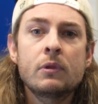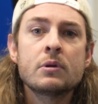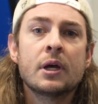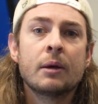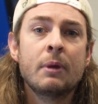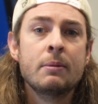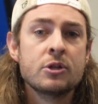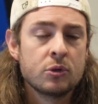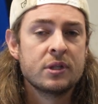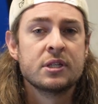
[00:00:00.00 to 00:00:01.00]
Maybe
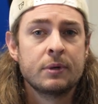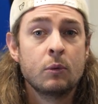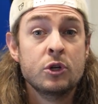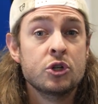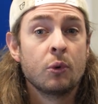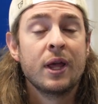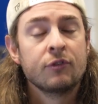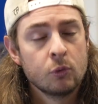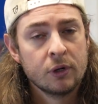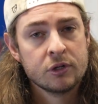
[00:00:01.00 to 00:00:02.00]
so that someday we don't have
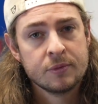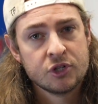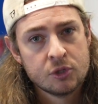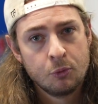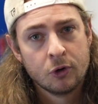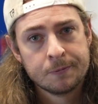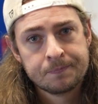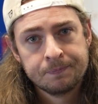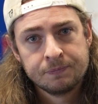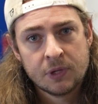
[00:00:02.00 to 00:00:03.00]
to wear as much
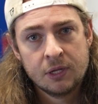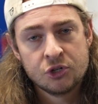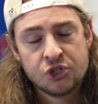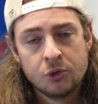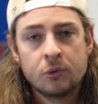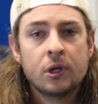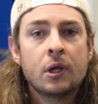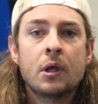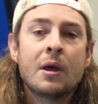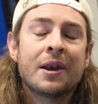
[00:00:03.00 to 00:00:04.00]
support in a shoe.
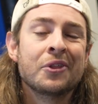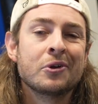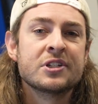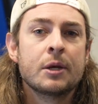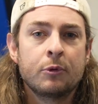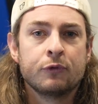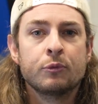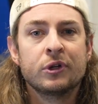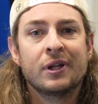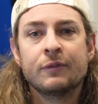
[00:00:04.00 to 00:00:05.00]
Another example from
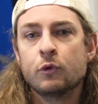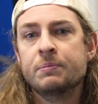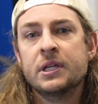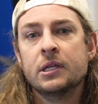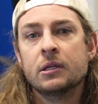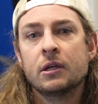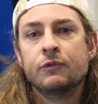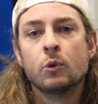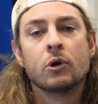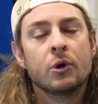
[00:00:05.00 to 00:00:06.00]
real life would be if
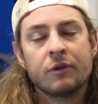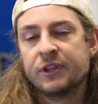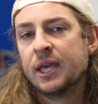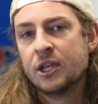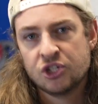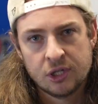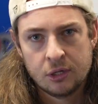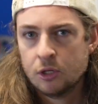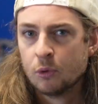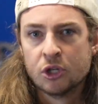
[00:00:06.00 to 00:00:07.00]
you were going on vacation
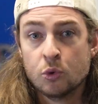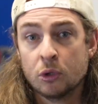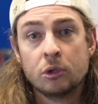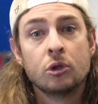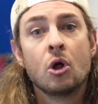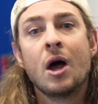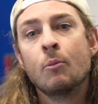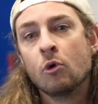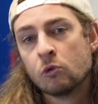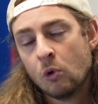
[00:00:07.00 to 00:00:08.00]
and you were going to do a lot
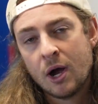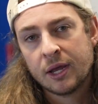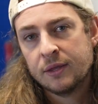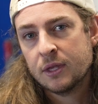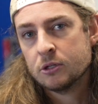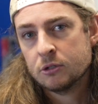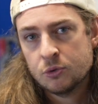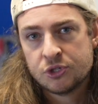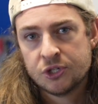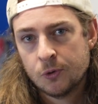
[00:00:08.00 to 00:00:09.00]
more walking than you're
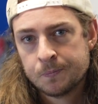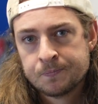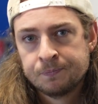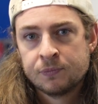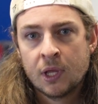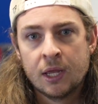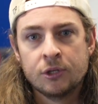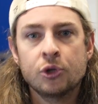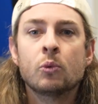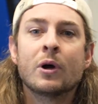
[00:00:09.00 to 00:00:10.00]
used to,
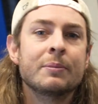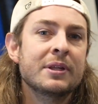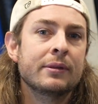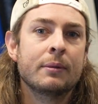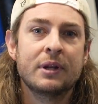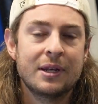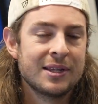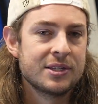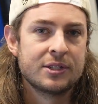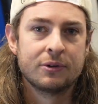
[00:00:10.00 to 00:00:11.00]
and you don't want to be limited
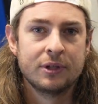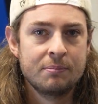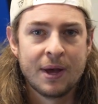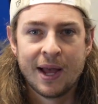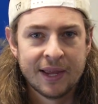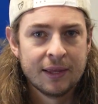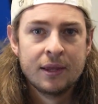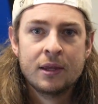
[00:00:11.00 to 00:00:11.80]
necessarily by